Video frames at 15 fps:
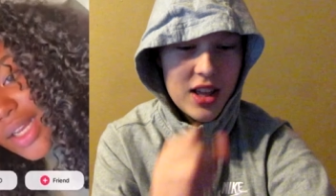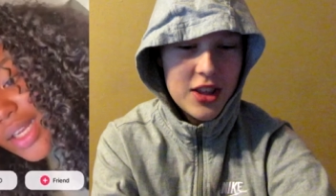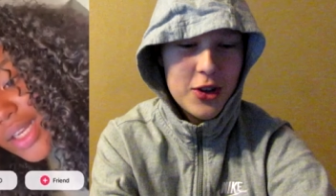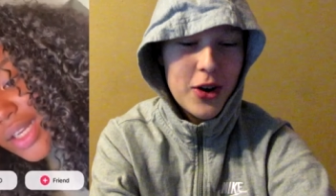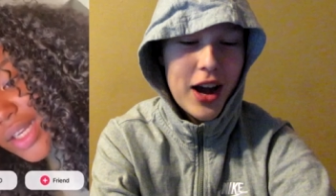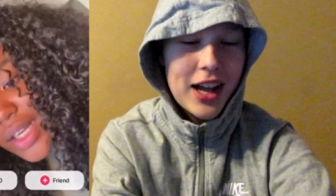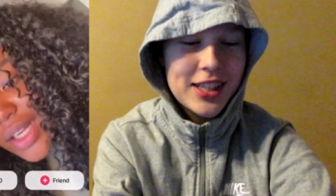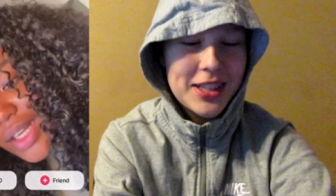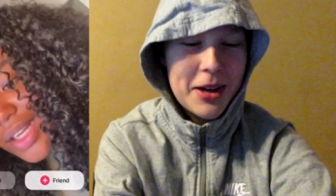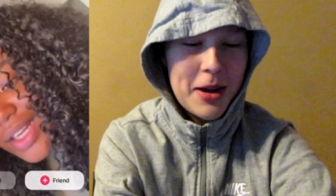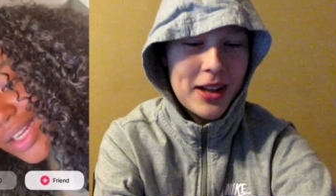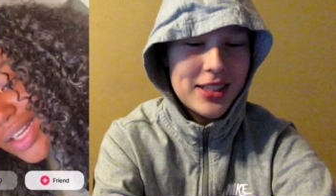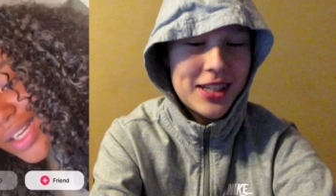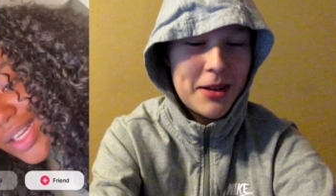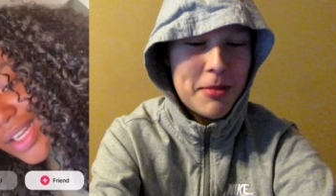Yo, I
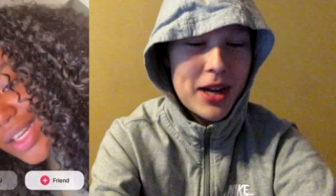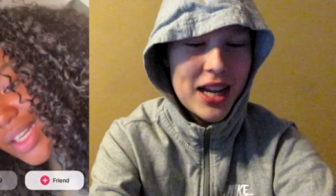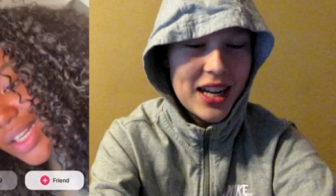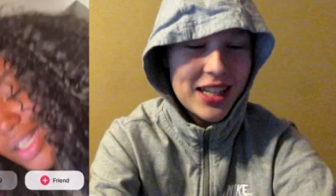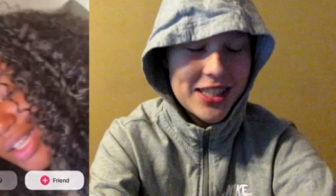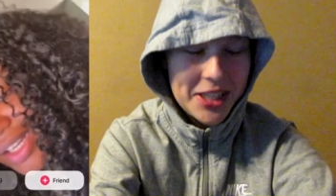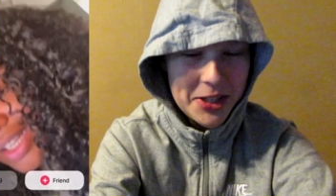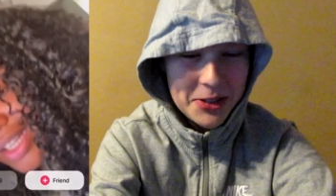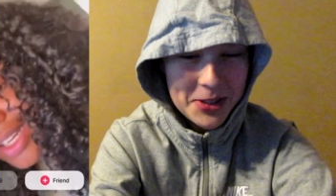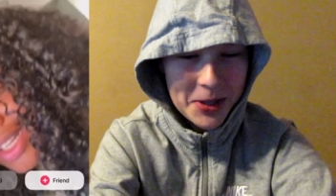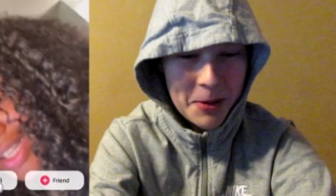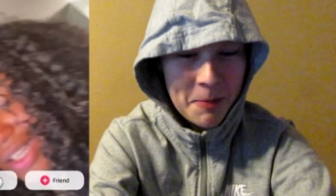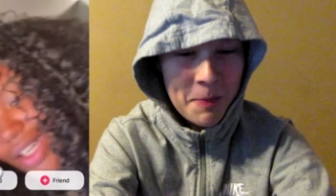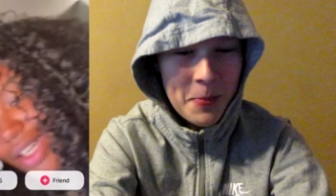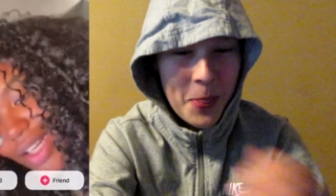time. I gotta tell you
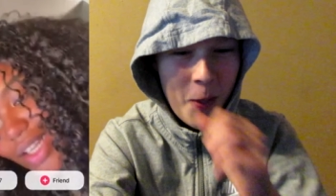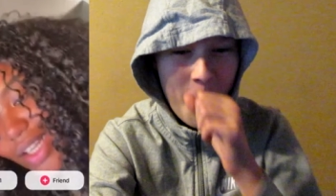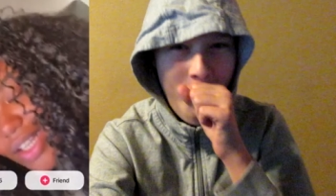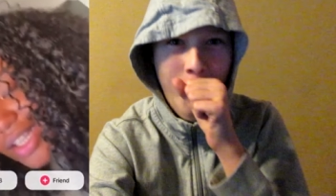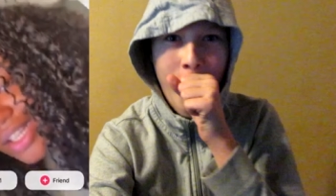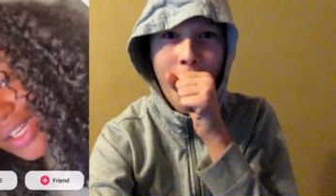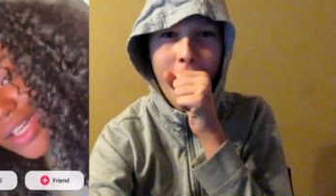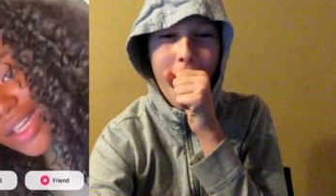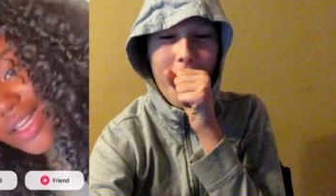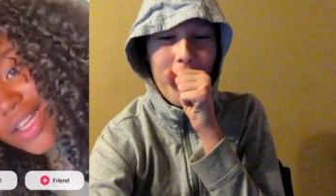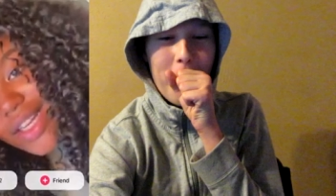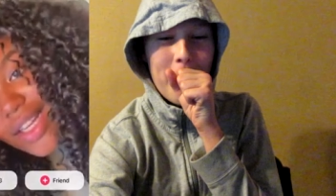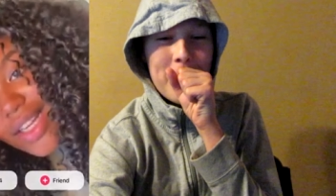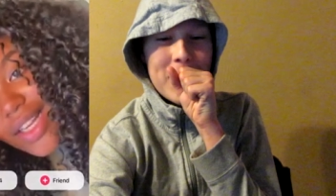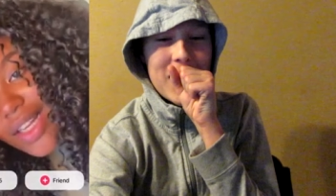something.
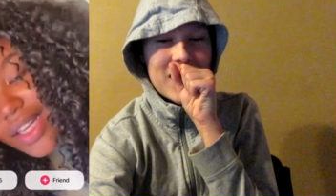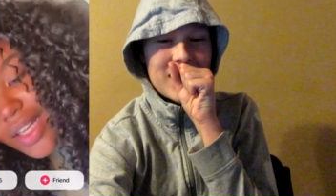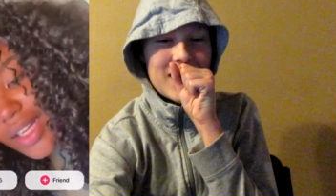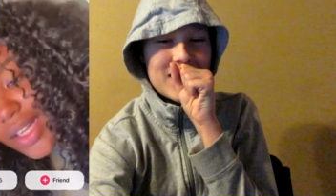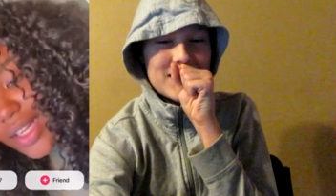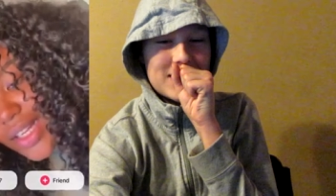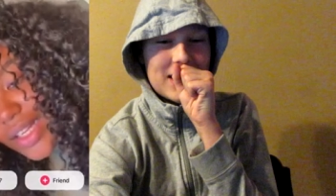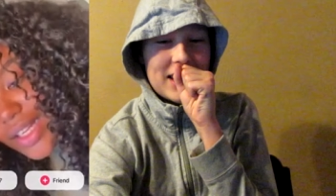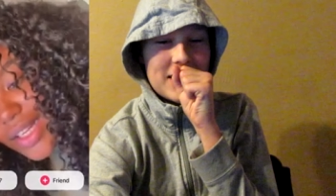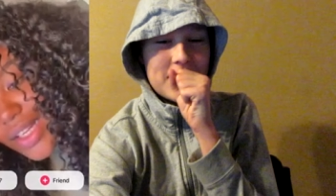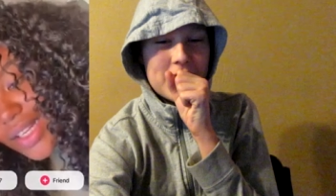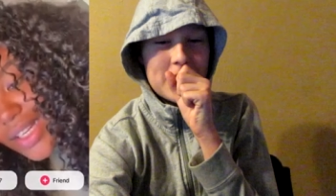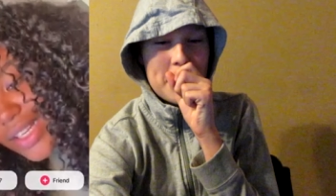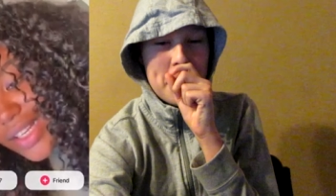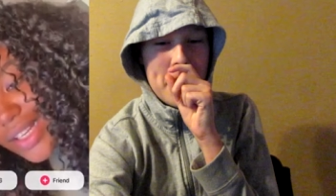Oh my gosh, like,
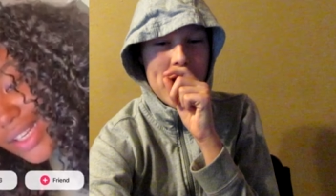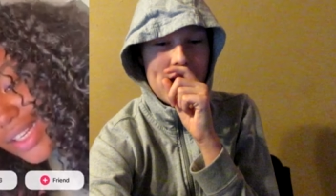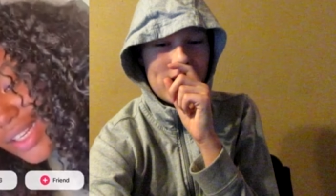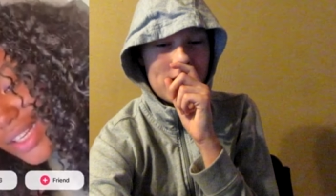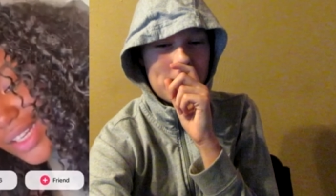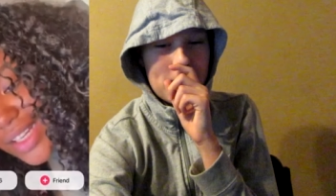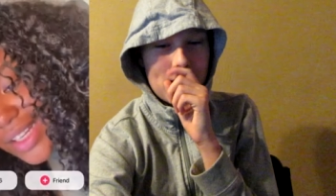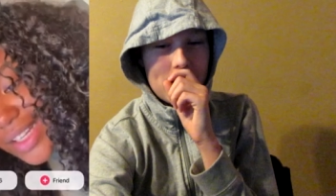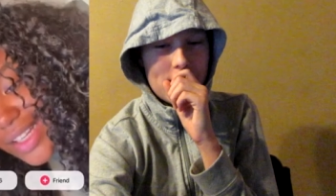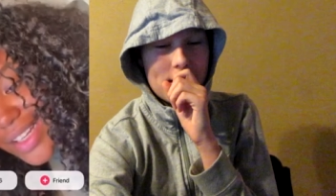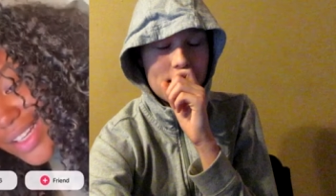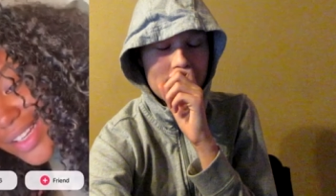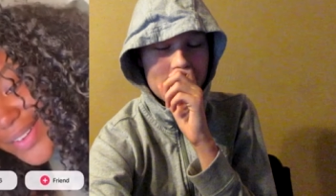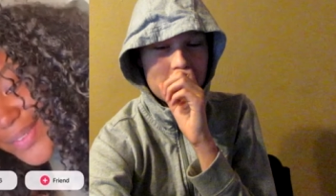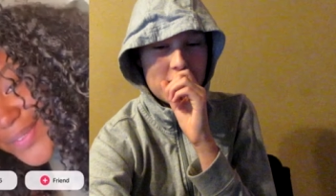you're a baddie, bro.
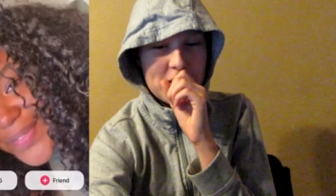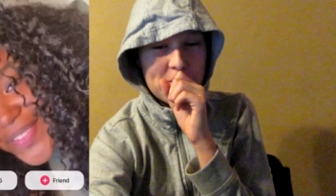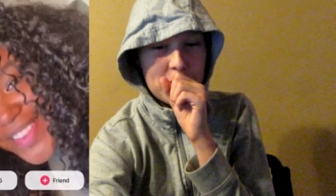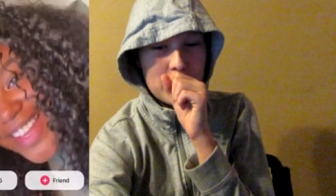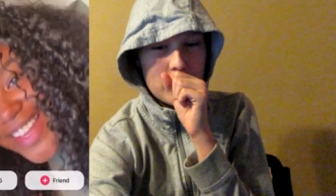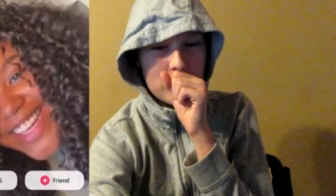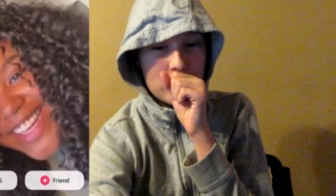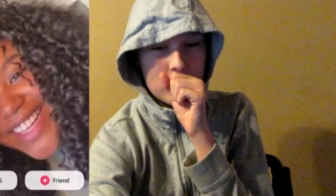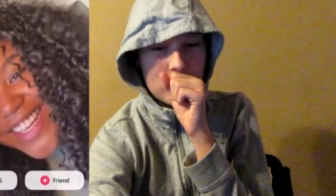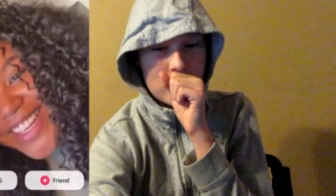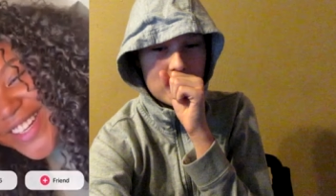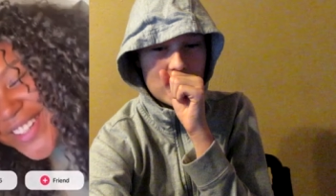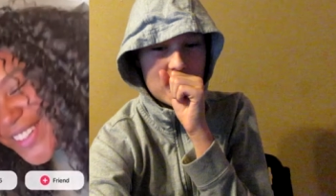You're beautiful.